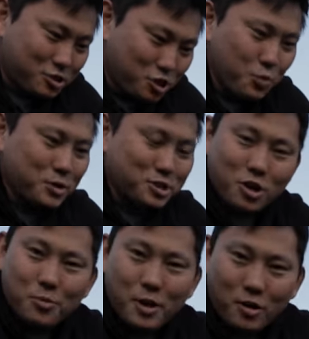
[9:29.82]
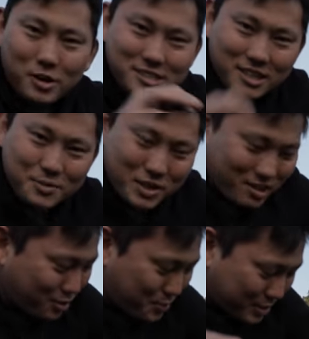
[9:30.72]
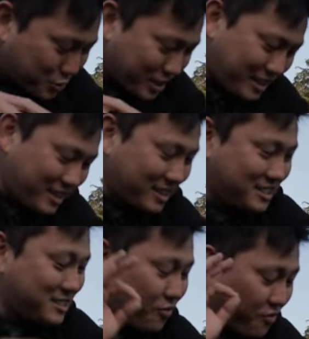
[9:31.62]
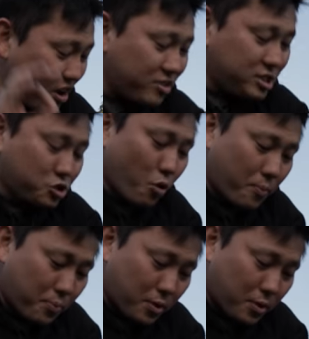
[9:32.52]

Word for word: So super slow-mo is gonna be a little bit tricky because it's a very short